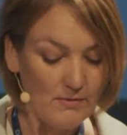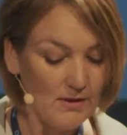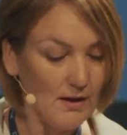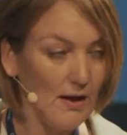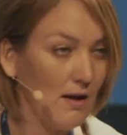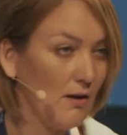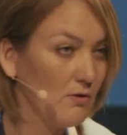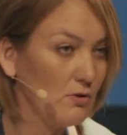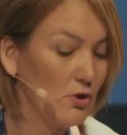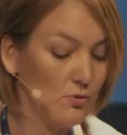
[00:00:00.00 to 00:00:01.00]
they
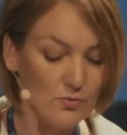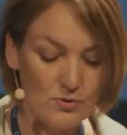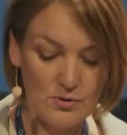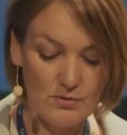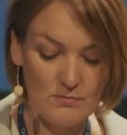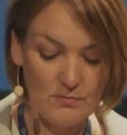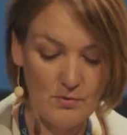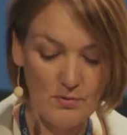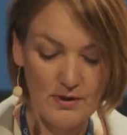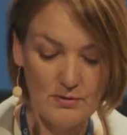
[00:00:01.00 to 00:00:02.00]
cannot choose
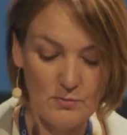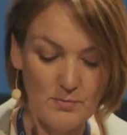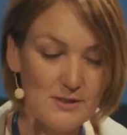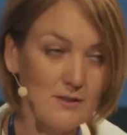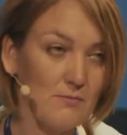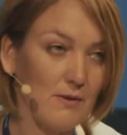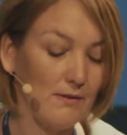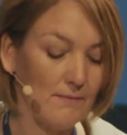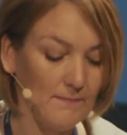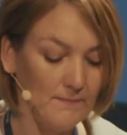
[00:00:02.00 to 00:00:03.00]
who they do business with.